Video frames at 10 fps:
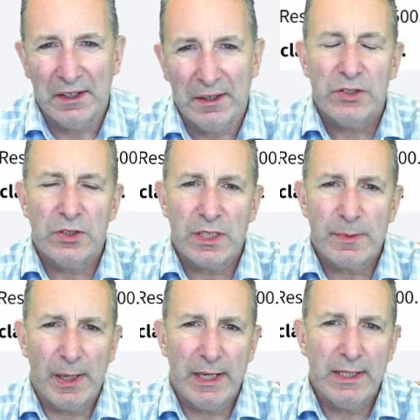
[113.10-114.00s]
To
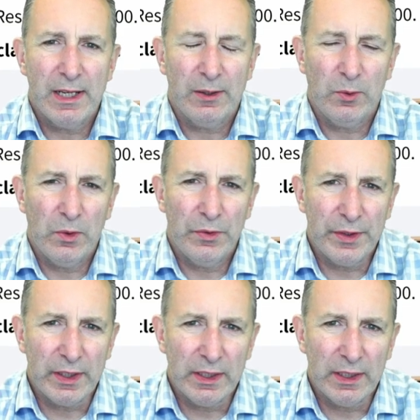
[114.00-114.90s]
explain
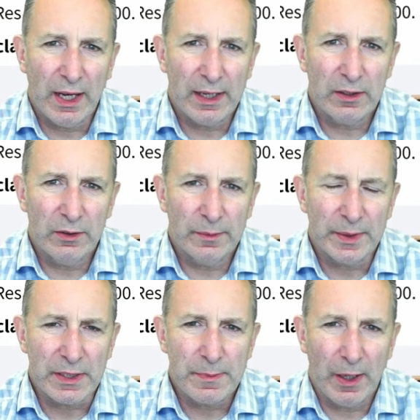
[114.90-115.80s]
the
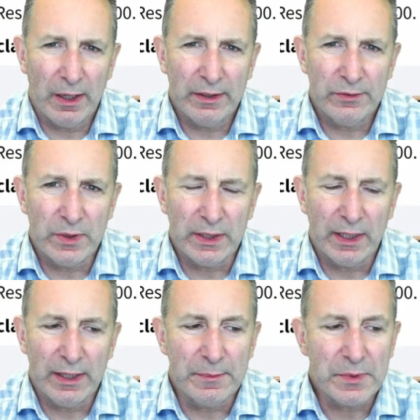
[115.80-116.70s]
economics behind
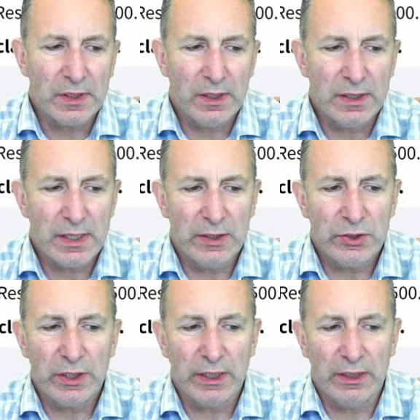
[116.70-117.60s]
reclaims,
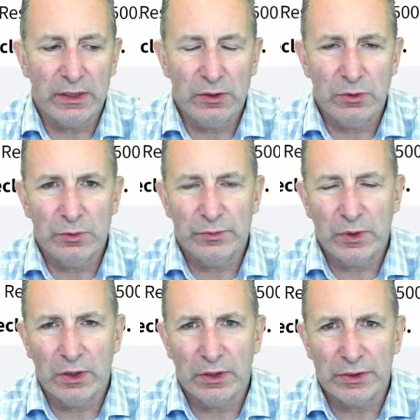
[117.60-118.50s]
essentially you've
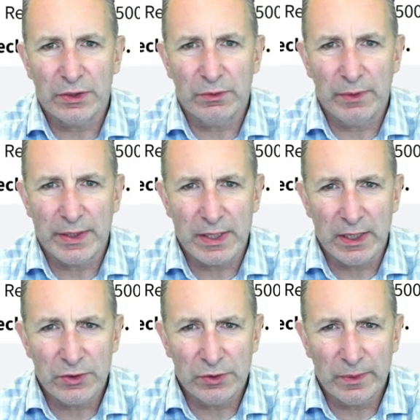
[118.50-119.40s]
got
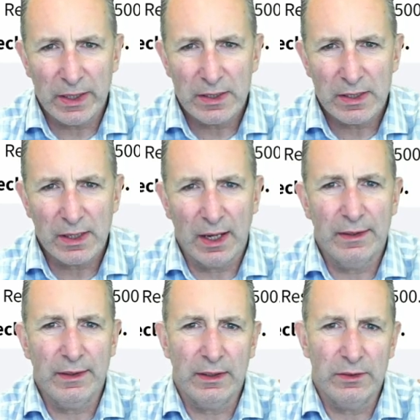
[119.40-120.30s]
residential rates and
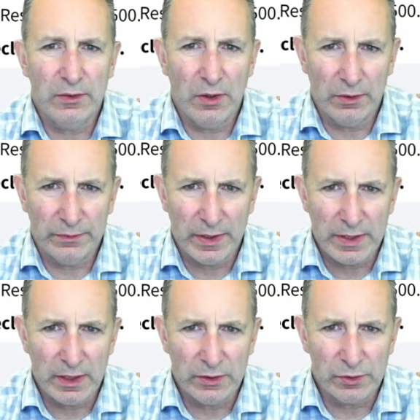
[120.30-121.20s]
then
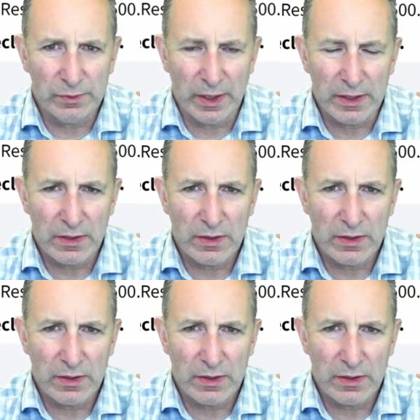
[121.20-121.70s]
non-residential rates.